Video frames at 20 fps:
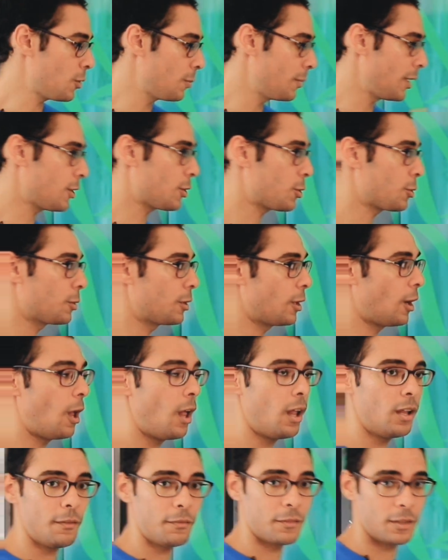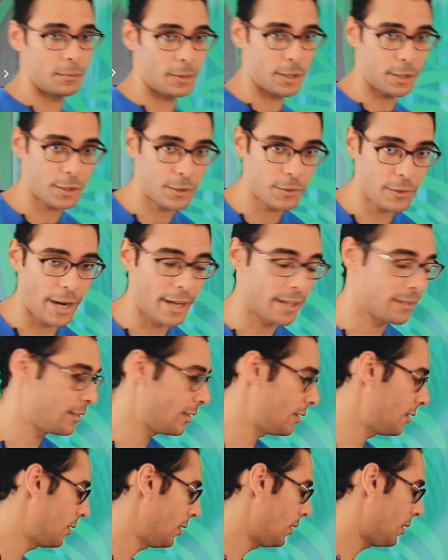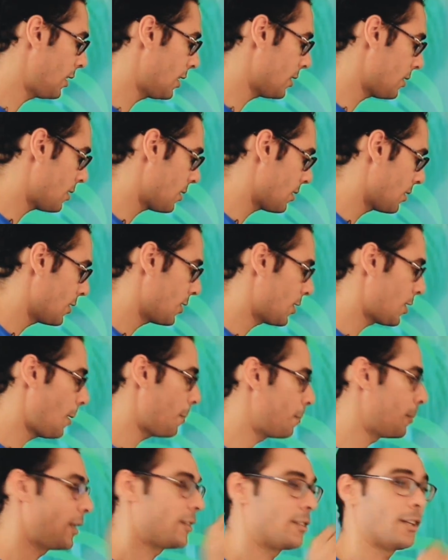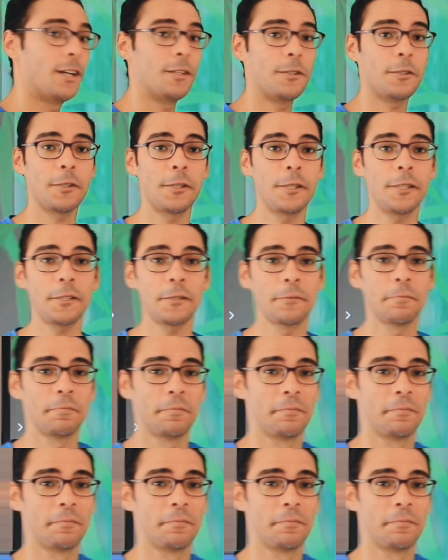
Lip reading: to make sure all of them are correct. Let's submit answers.